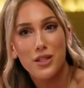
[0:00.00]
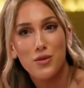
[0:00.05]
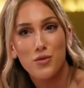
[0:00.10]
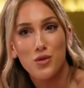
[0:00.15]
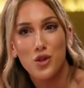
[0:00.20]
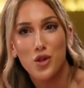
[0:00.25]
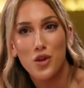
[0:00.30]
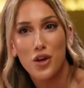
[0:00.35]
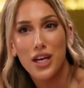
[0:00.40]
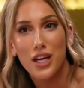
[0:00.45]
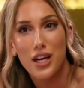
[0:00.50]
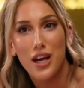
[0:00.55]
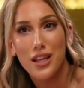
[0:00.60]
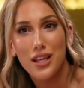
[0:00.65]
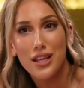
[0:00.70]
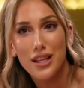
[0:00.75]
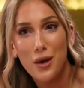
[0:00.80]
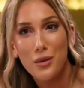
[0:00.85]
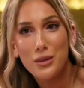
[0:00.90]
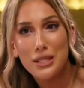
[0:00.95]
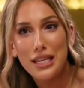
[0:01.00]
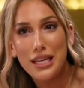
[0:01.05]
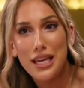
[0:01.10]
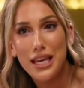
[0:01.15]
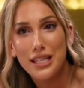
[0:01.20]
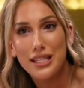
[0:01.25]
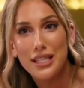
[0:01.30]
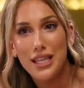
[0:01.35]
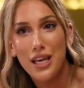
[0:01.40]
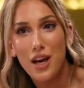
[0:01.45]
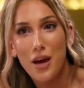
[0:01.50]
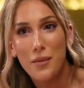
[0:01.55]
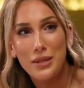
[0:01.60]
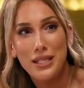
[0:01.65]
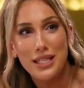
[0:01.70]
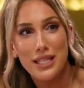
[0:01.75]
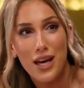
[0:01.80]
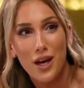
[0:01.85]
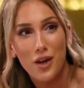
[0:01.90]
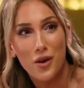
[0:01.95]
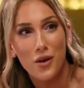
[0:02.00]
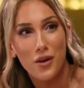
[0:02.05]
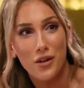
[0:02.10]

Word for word: at this retreat. I think that was the next thing I missed out